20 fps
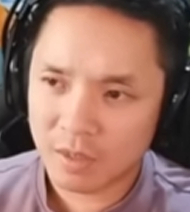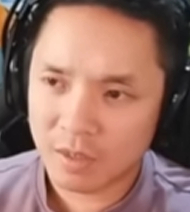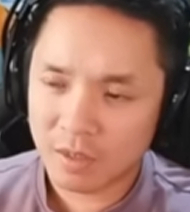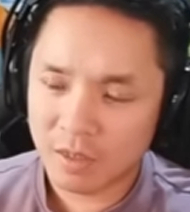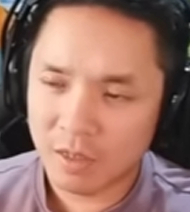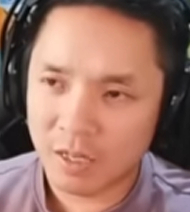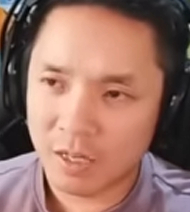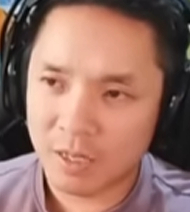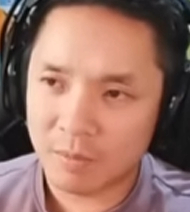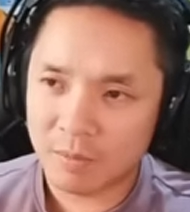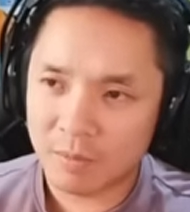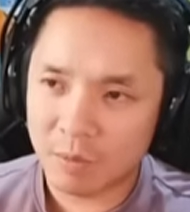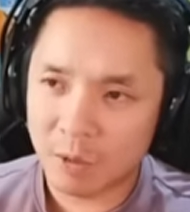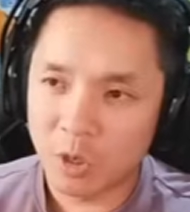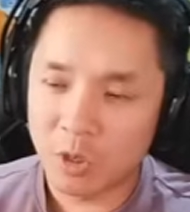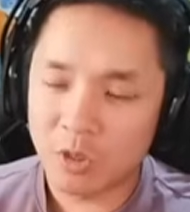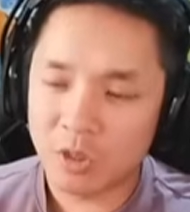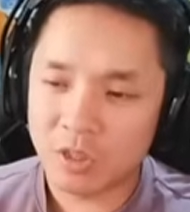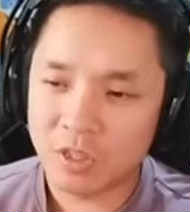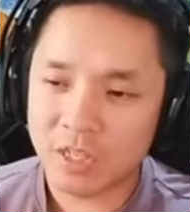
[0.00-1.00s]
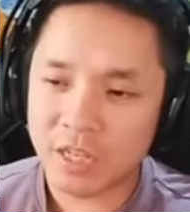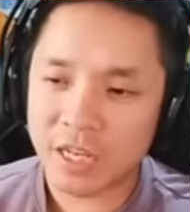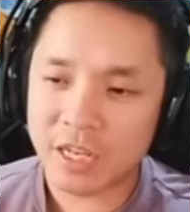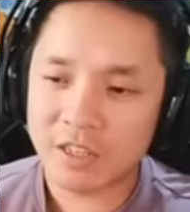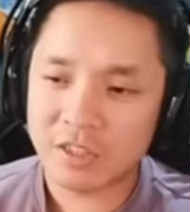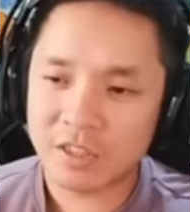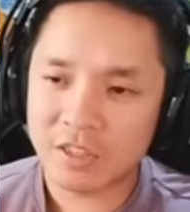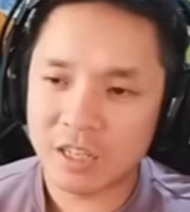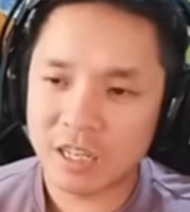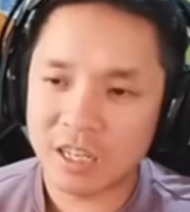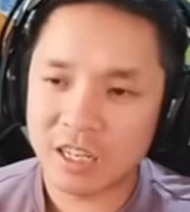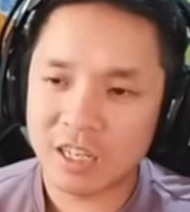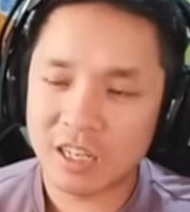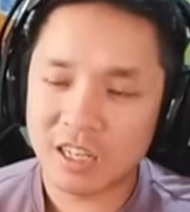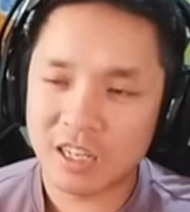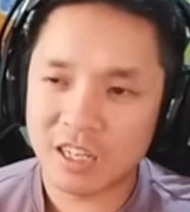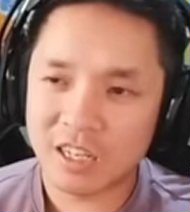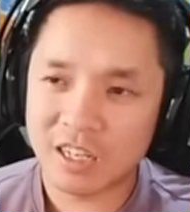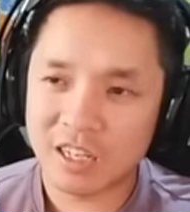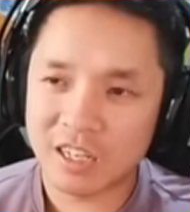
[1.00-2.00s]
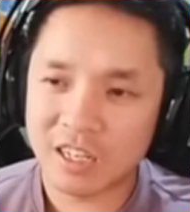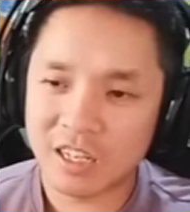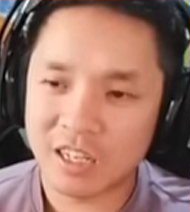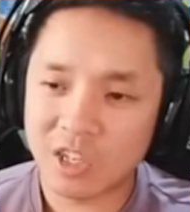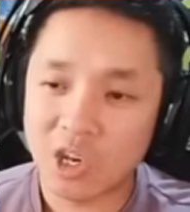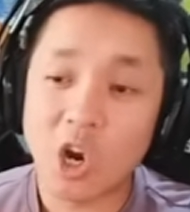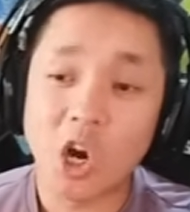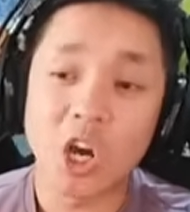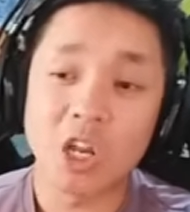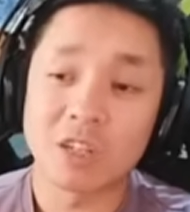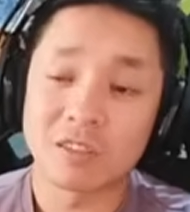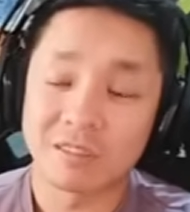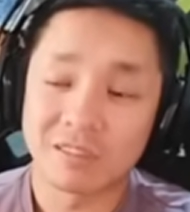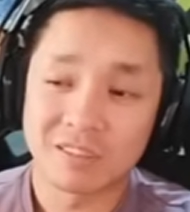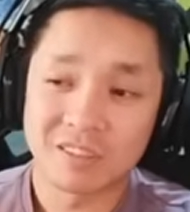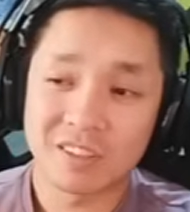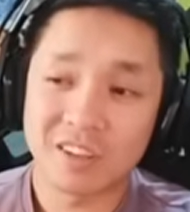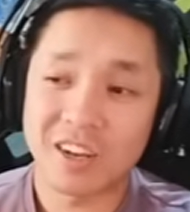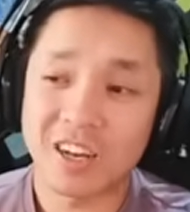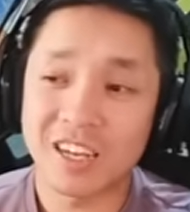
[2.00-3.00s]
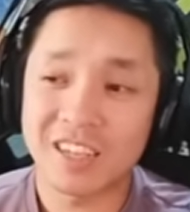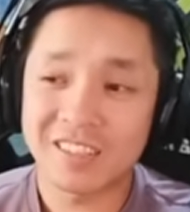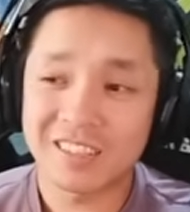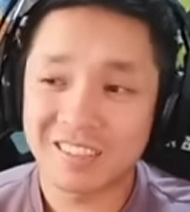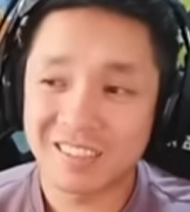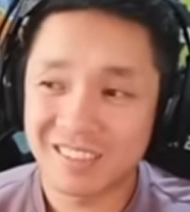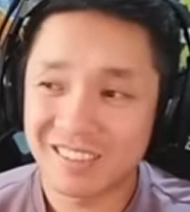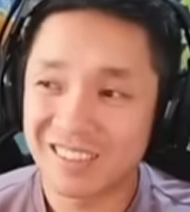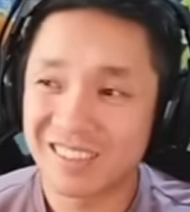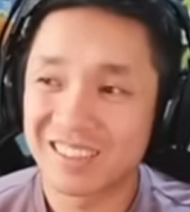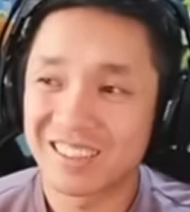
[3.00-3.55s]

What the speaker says: All right, both decks are gone, guys.